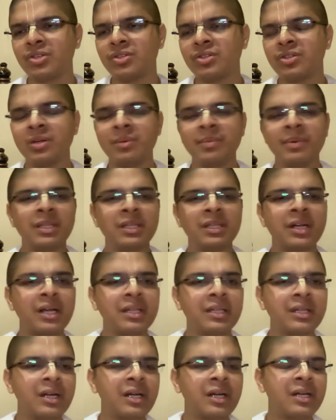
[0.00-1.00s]
Srimati
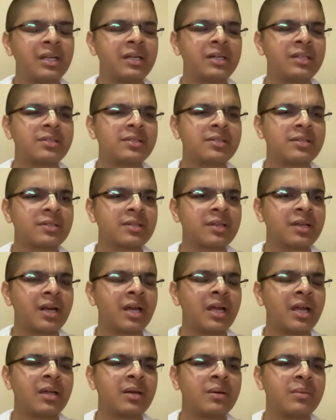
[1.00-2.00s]
Radharani, it is
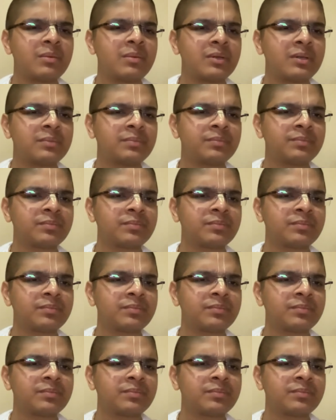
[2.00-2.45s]
described,